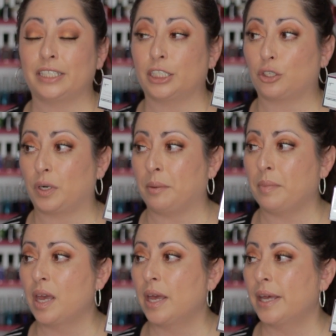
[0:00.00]
in a Cream,
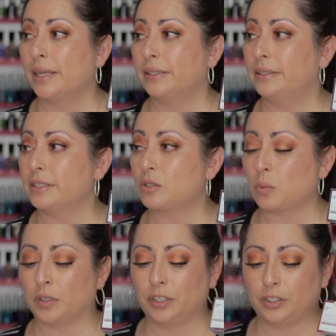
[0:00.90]
this
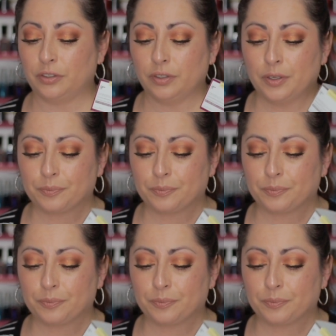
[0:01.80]
one here.